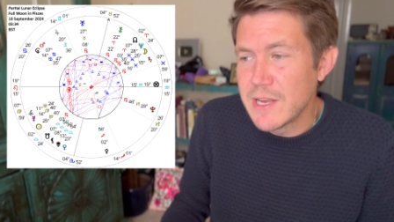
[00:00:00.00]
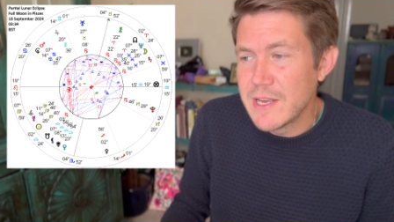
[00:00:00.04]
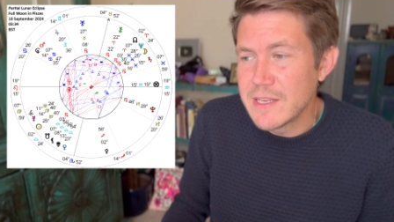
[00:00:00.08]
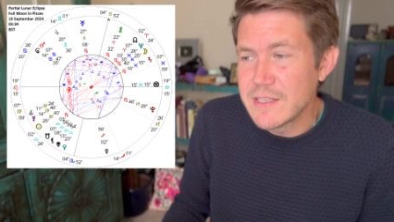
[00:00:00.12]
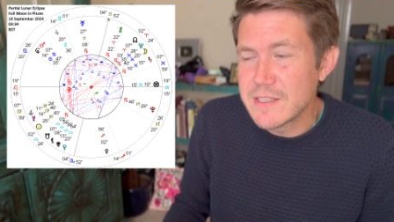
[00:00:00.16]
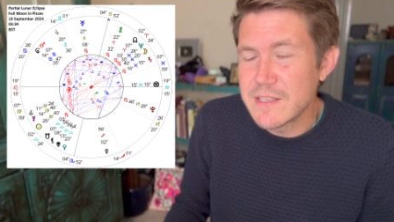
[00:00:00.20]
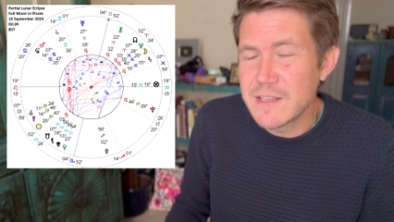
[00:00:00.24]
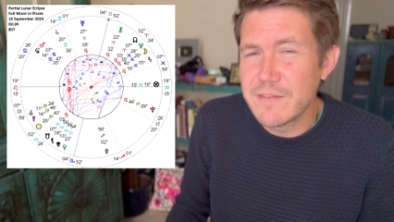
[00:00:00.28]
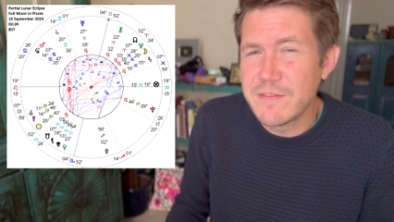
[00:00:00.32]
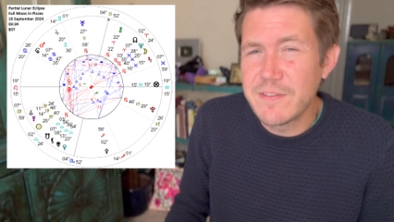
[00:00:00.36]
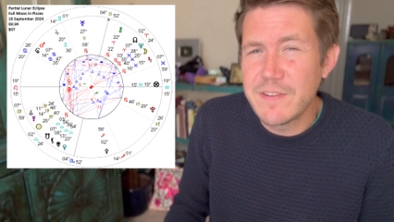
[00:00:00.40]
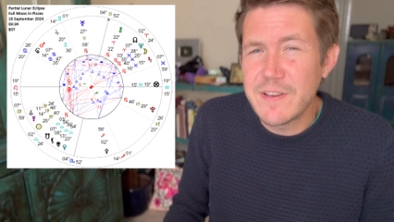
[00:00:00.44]
It's
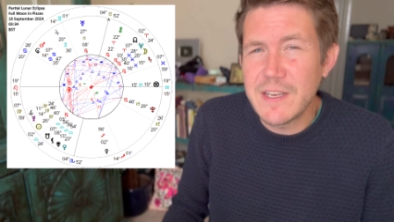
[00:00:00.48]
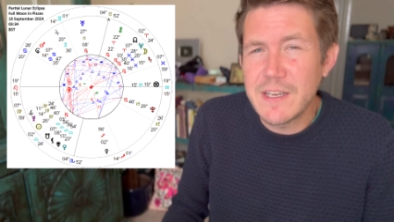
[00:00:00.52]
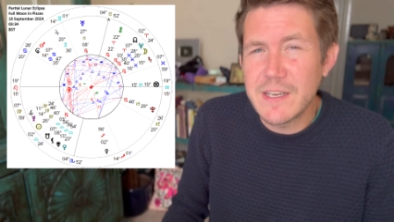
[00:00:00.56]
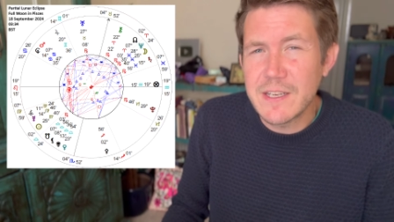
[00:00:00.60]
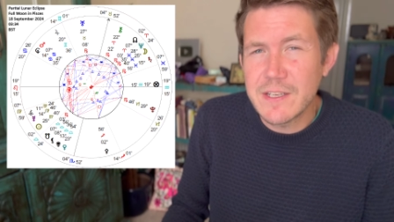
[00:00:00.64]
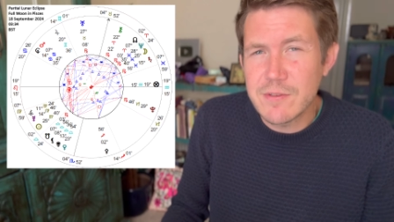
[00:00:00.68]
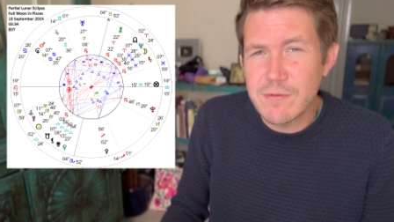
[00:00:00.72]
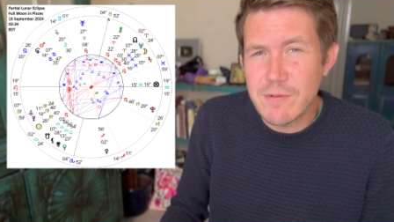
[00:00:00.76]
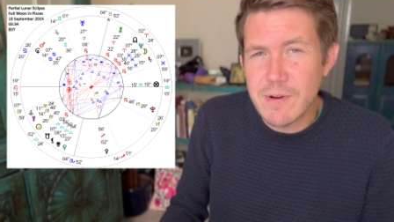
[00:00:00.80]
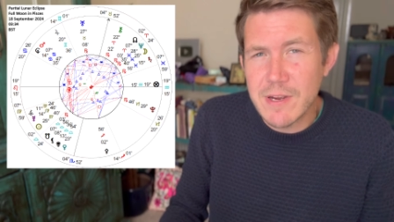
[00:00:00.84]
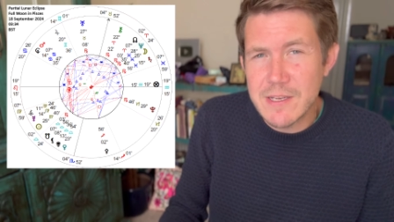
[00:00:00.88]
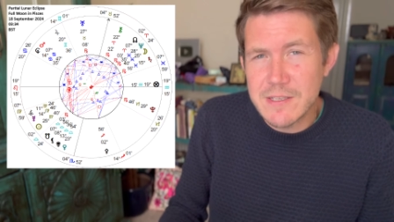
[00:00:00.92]
the
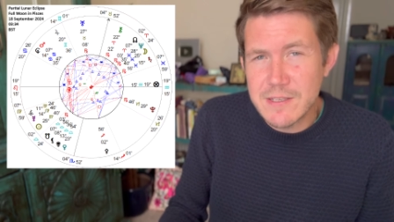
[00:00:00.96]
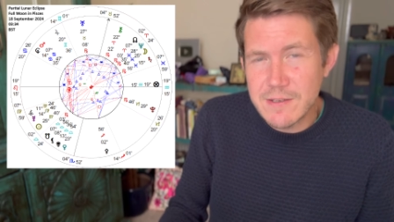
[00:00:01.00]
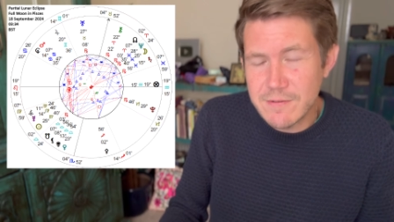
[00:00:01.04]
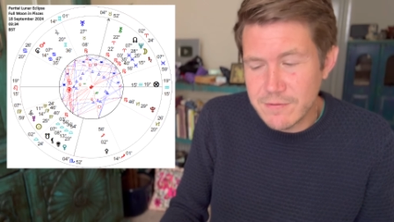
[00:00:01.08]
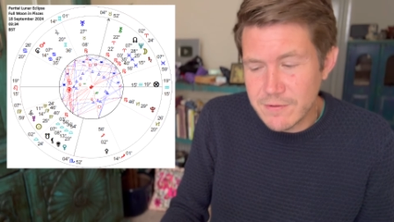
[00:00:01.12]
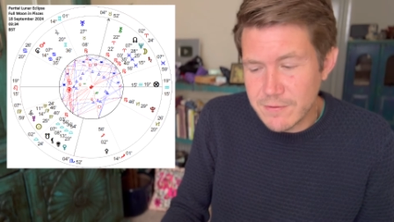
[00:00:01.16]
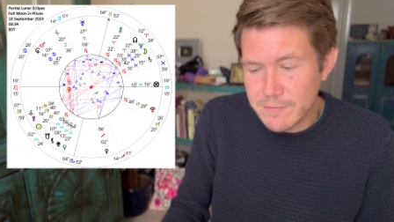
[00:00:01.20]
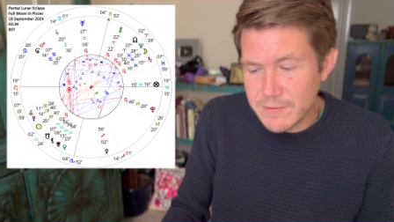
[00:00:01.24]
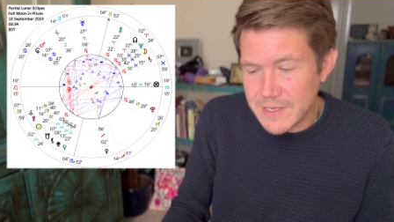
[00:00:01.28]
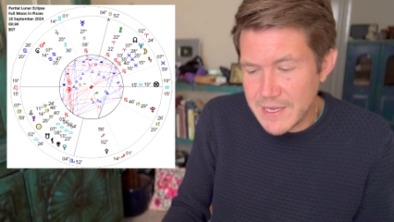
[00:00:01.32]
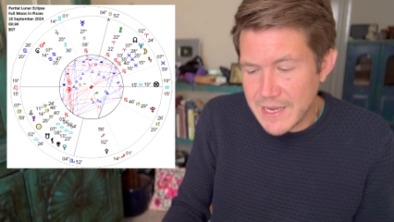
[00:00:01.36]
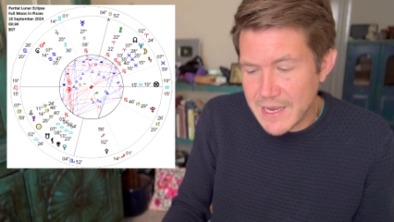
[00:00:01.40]
phoenix rising
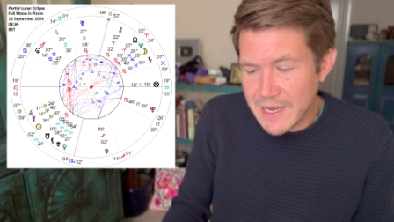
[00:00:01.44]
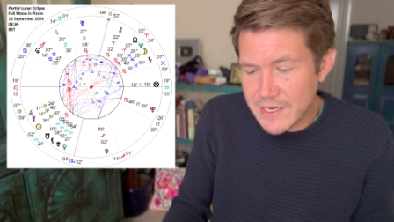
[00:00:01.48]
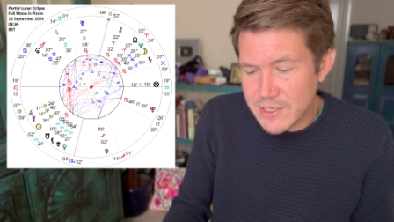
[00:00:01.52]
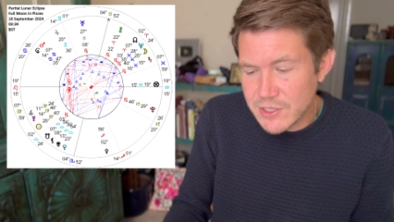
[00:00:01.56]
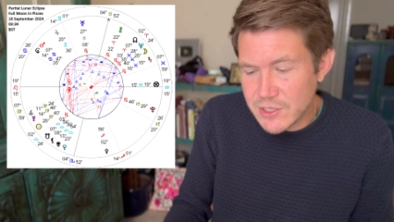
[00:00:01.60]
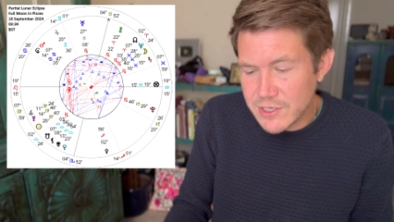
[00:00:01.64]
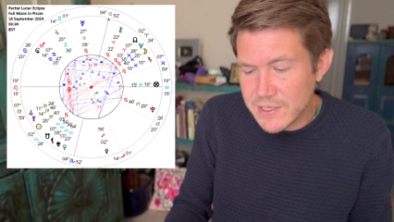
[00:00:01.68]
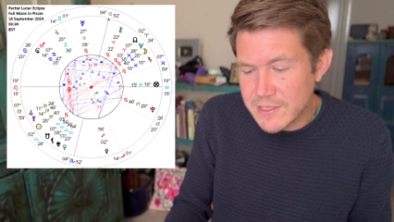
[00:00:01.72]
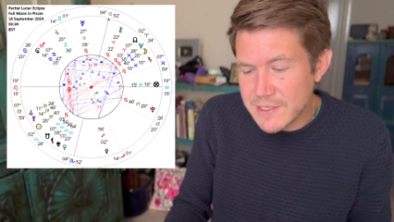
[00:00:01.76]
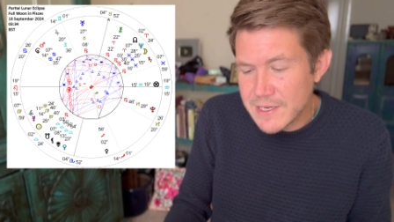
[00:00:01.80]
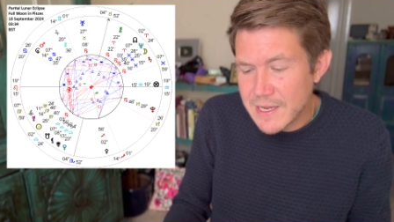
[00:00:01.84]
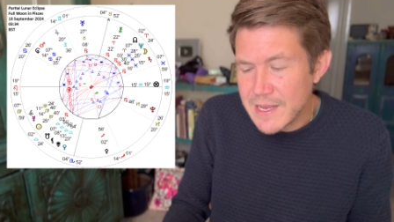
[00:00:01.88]
from the
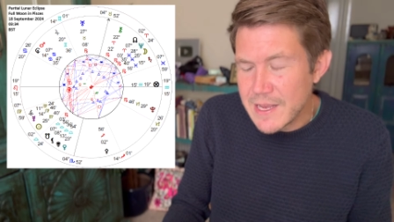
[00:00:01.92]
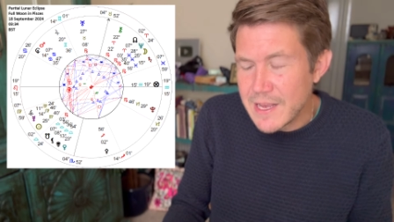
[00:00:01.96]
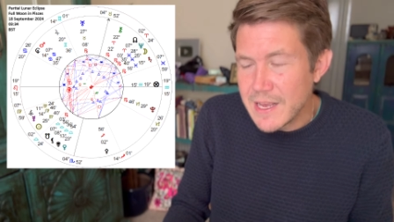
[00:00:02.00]
ashes.